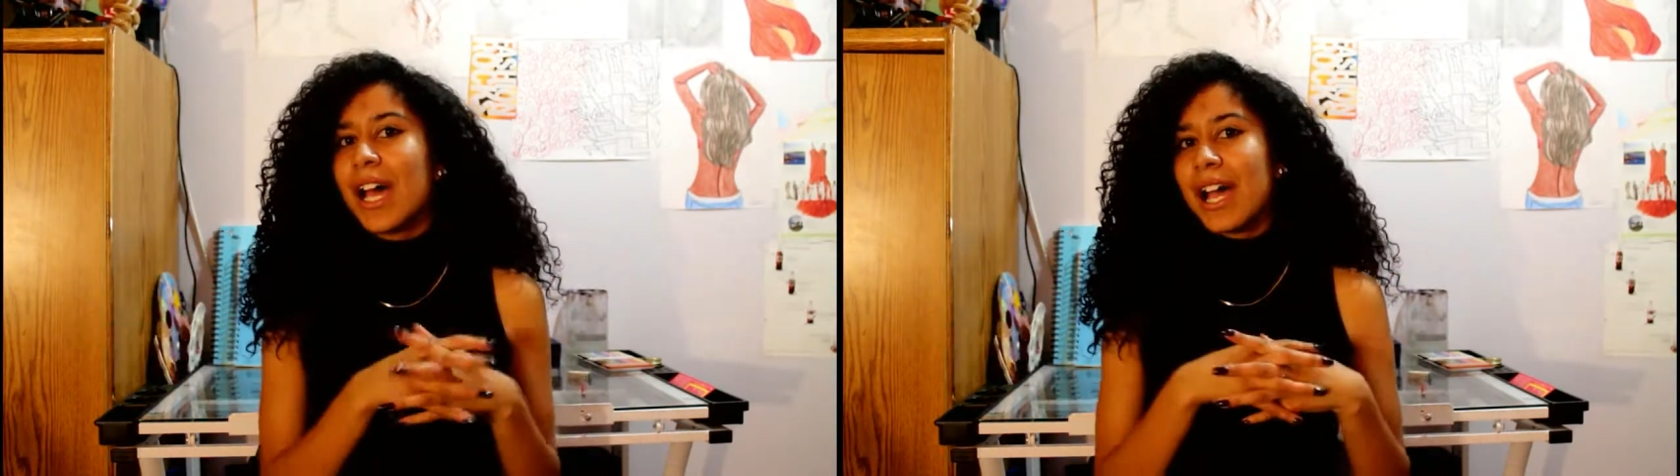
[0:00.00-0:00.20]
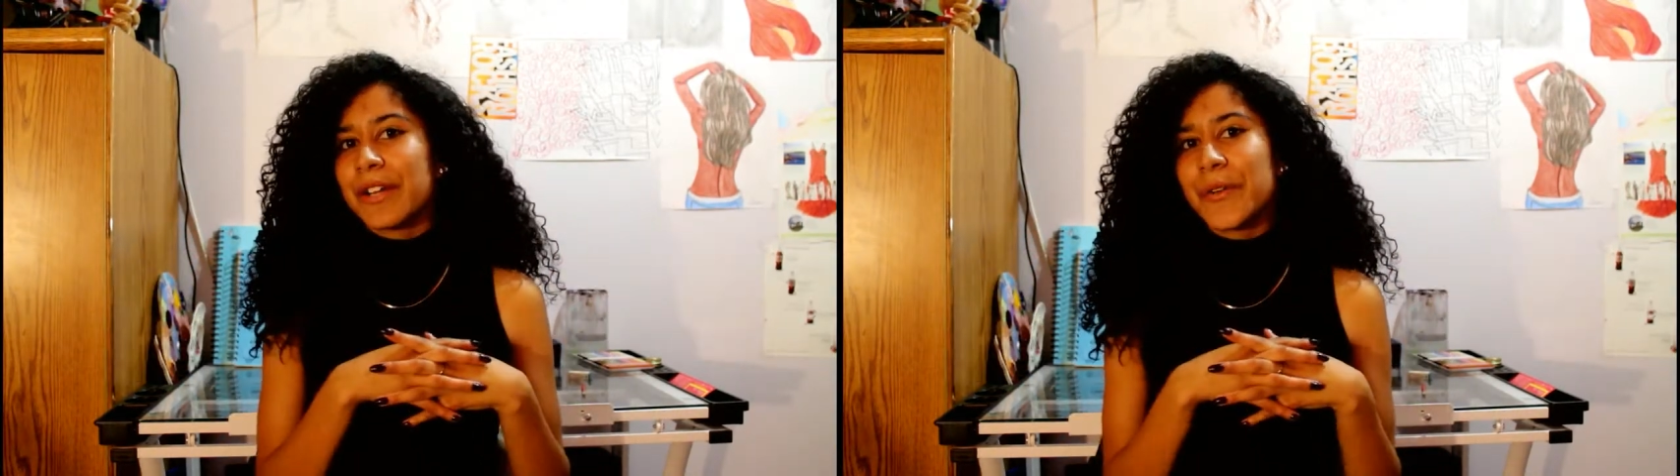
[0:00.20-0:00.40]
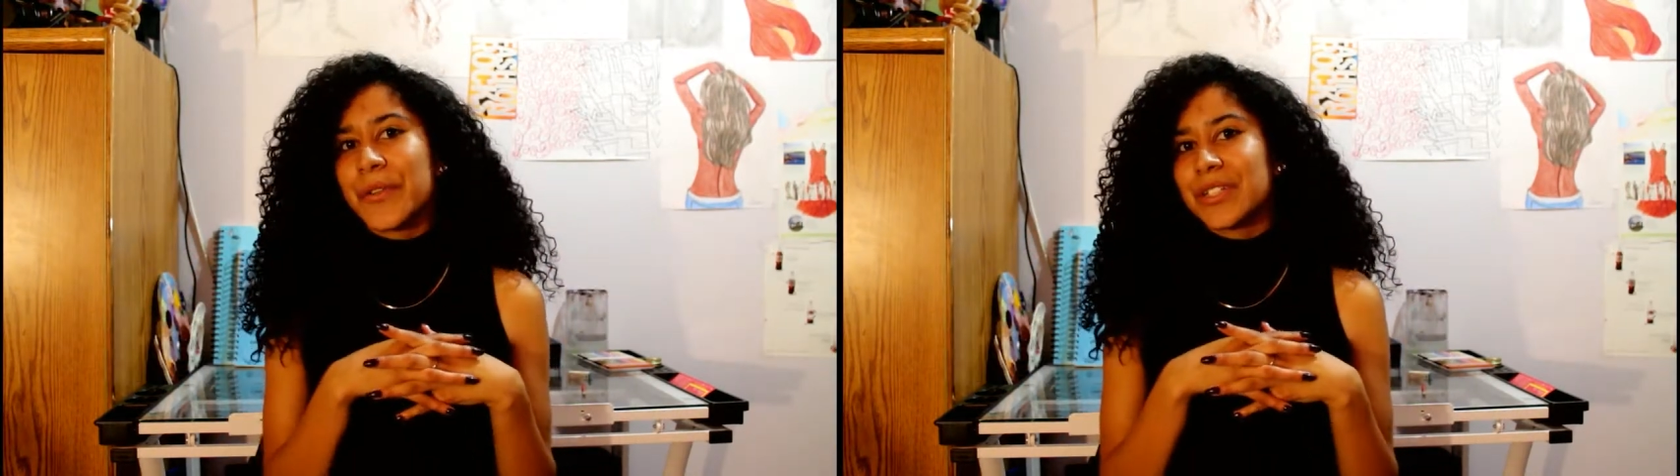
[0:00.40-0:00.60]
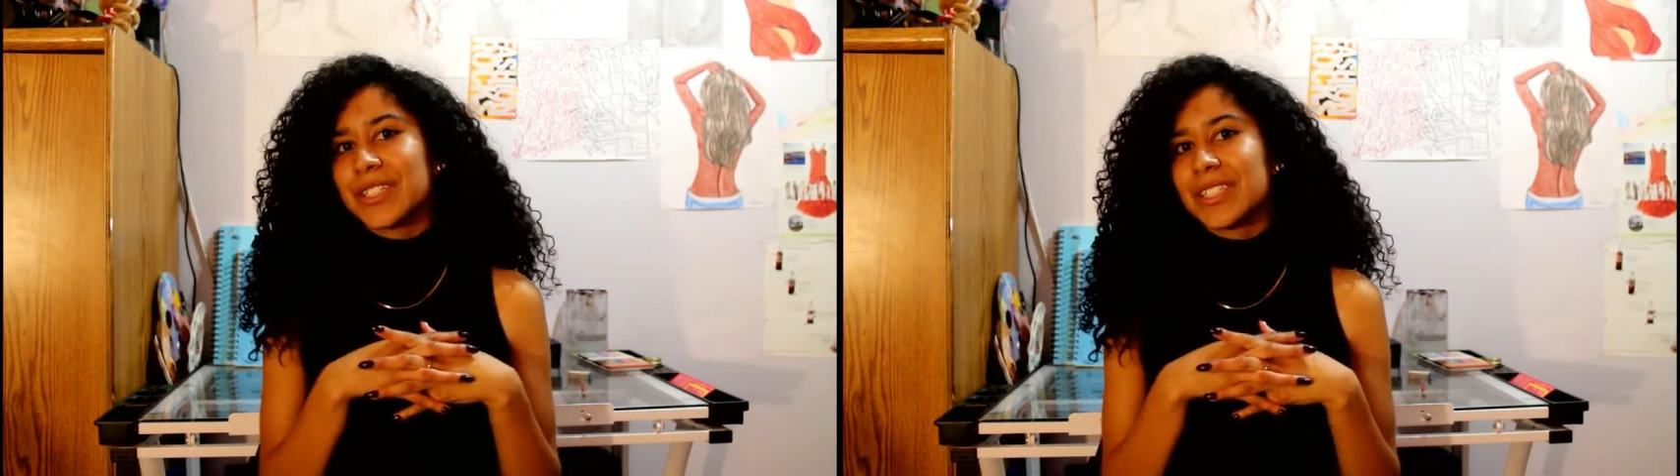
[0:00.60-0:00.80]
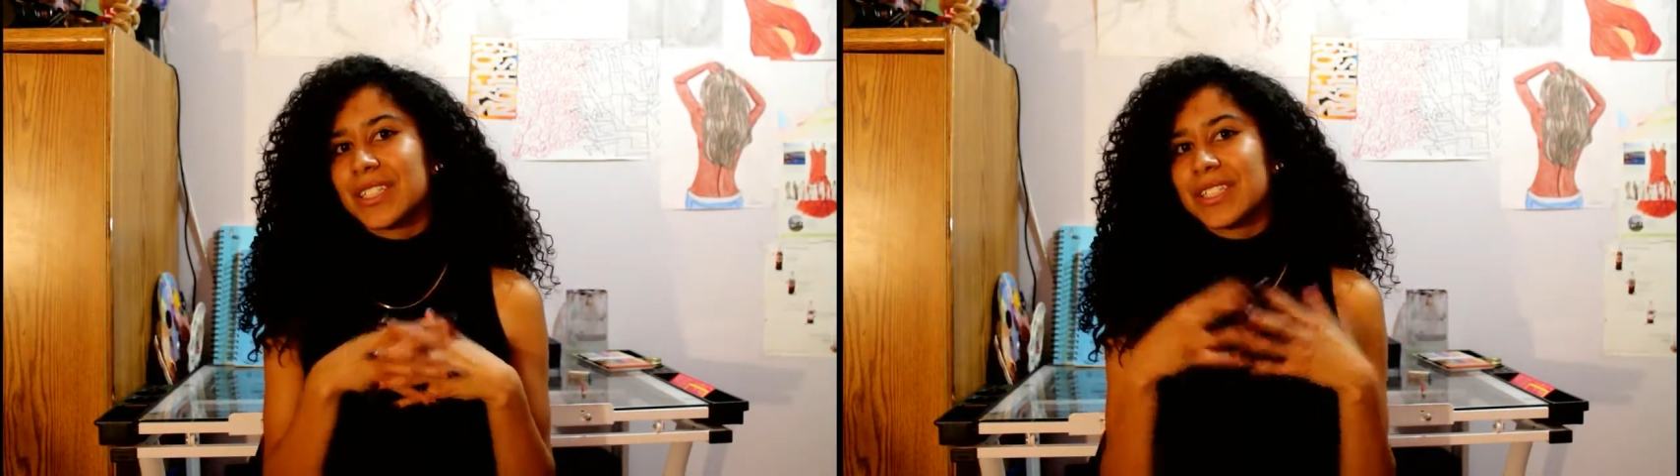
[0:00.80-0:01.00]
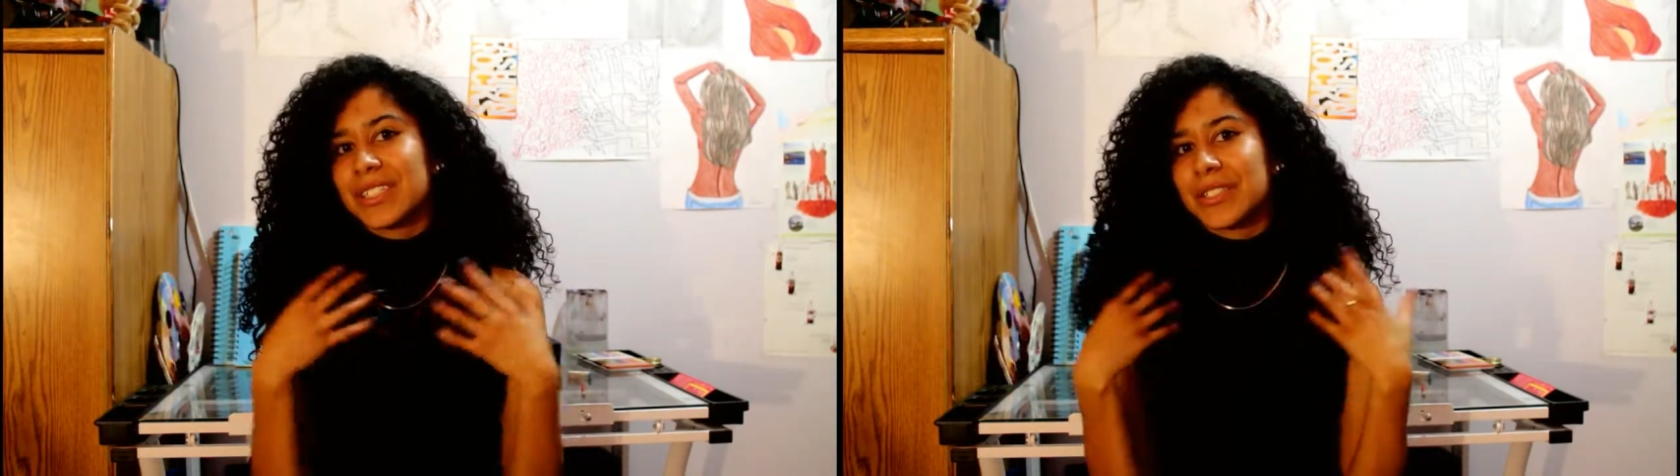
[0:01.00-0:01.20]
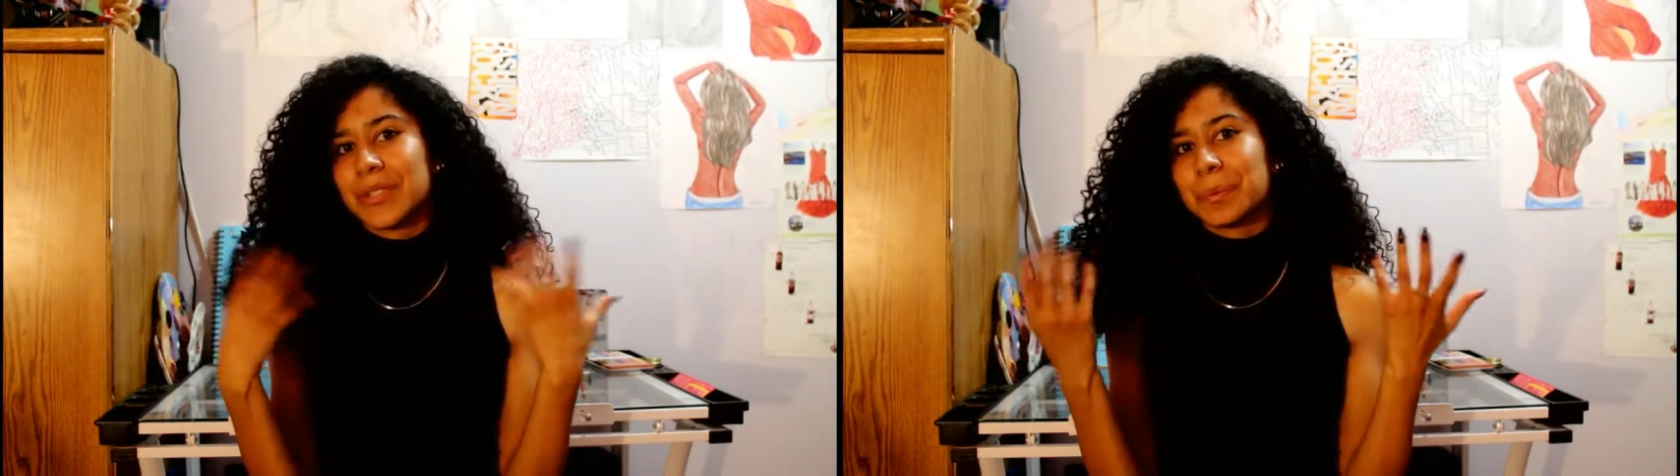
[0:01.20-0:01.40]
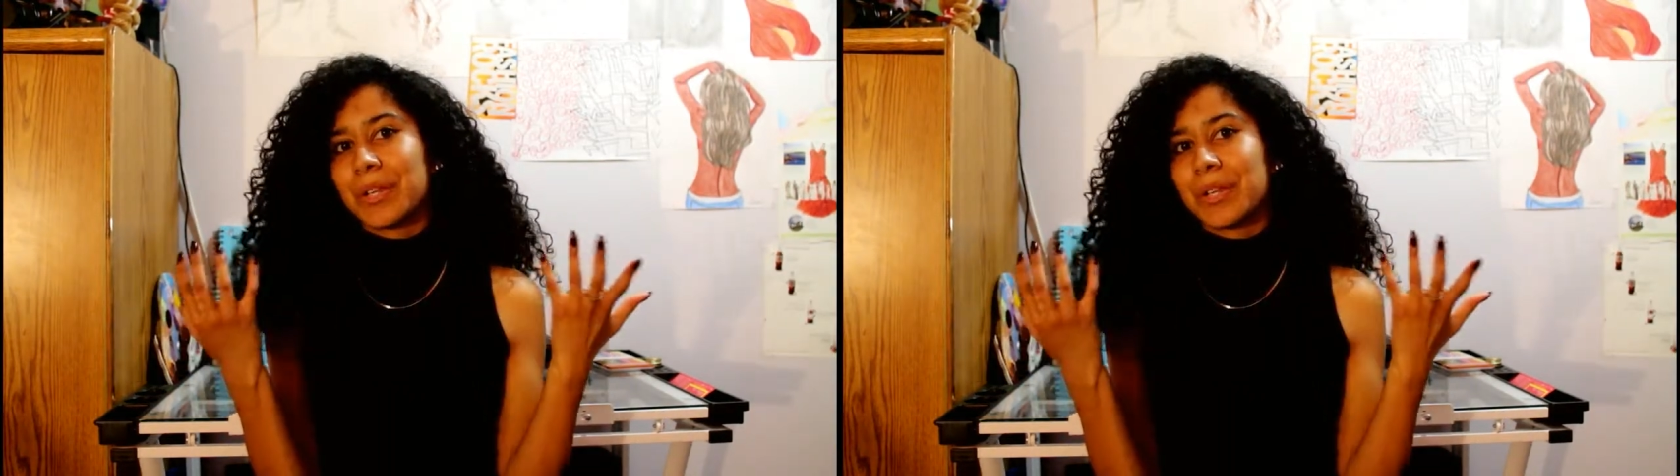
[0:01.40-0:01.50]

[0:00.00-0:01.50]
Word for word: I know there's student